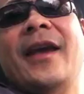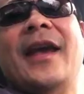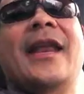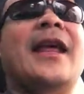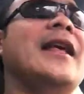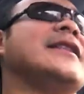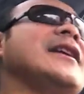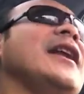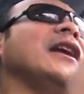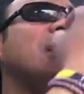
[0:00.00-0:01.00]
and it's
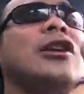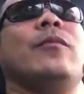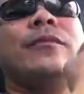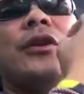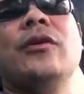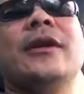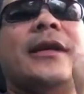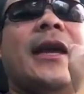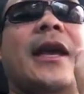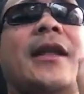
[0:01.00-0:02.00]
going to
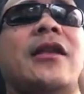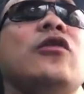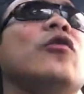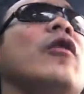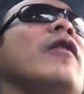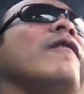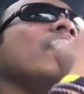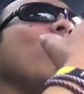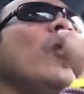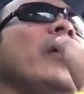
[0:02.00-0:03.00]
communicate your
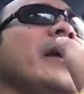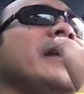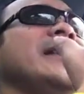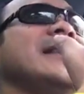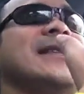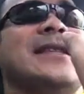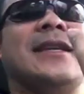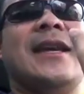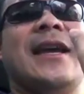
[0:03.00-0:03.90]
voice,